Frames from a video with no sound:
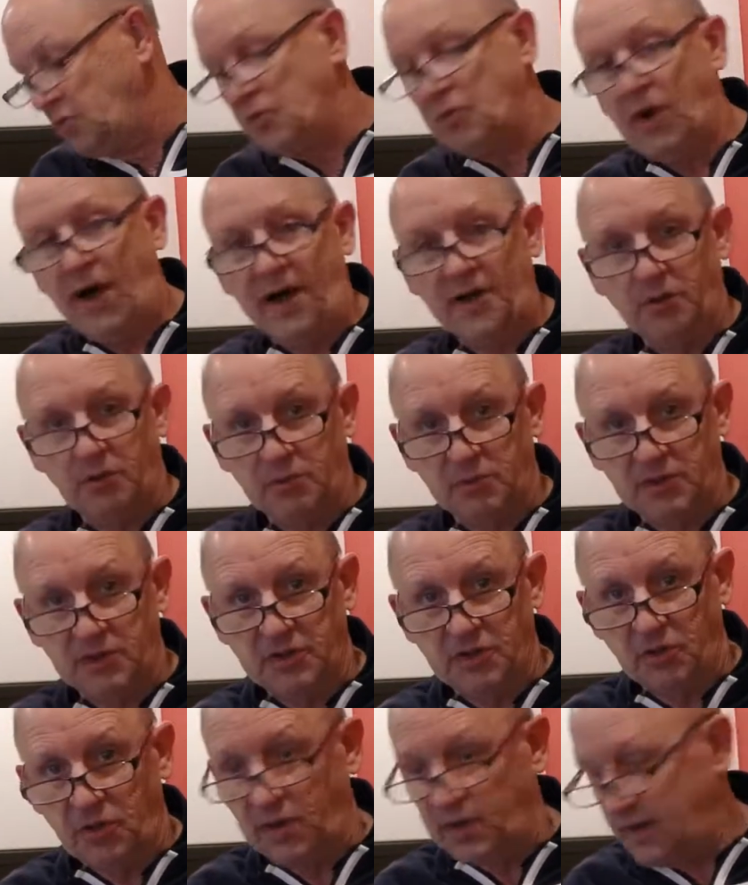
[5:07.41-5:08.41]
who I don't
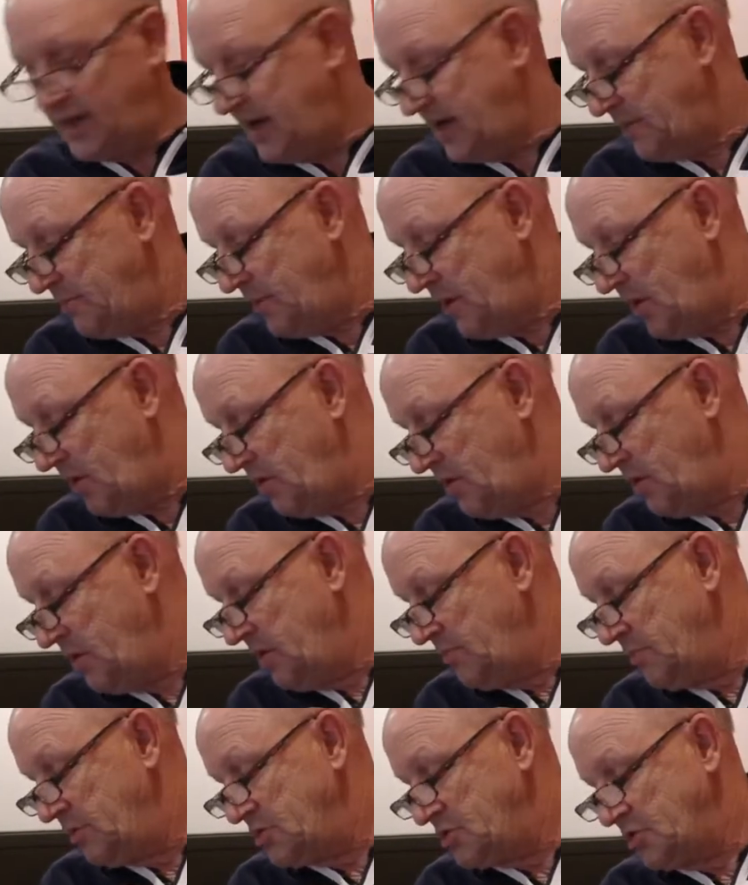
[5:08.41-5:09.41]
really know a lot about,
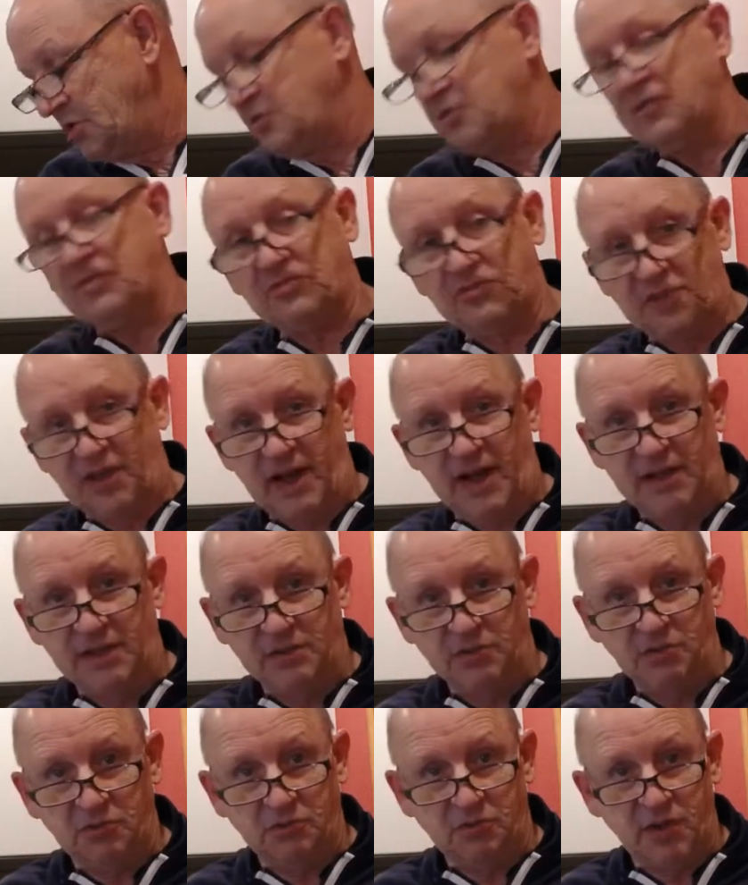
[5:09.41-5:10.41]
but Joseph
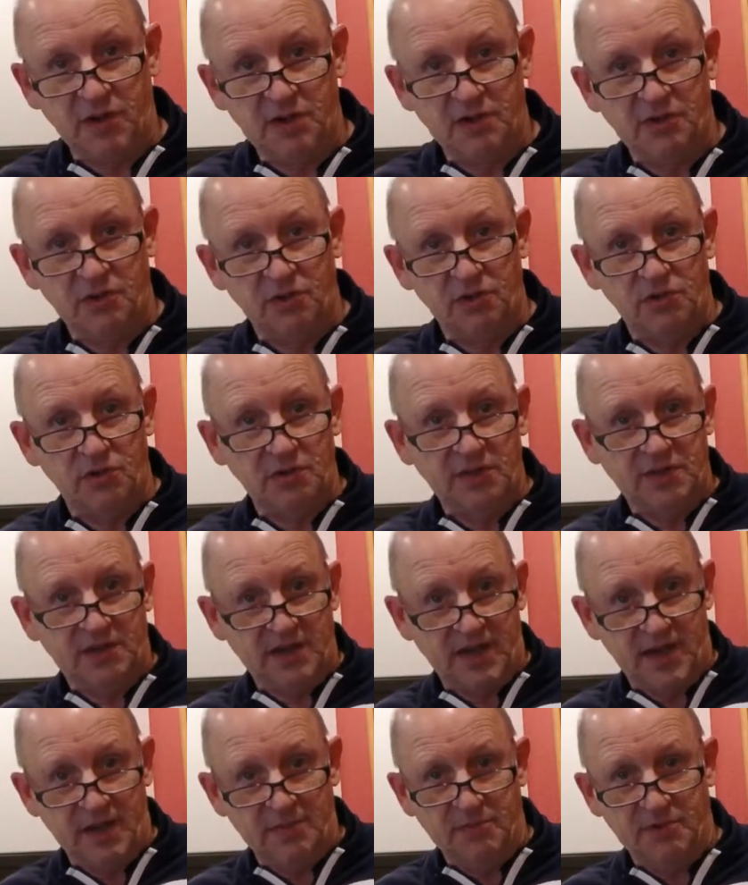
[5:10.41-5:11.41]
Stalin was one of the early
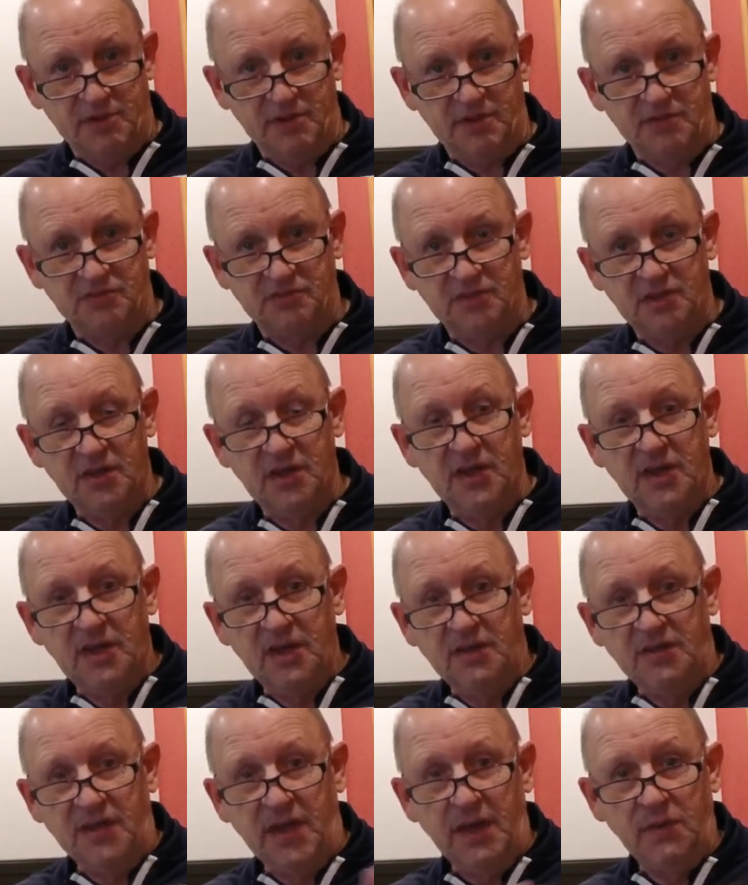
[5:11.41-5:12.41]
communists.
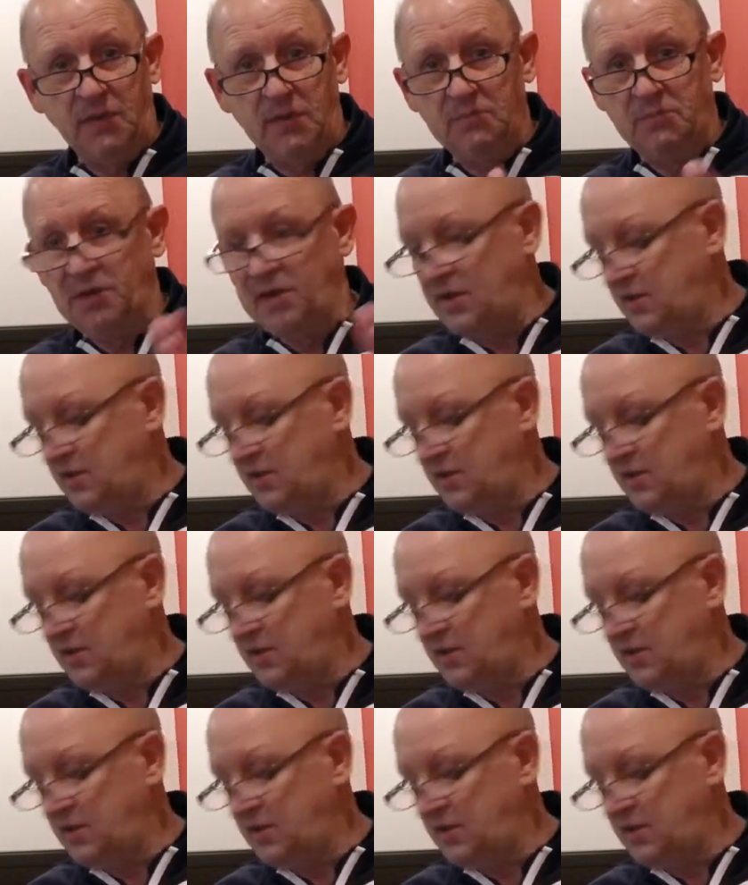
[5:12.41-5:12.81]
They would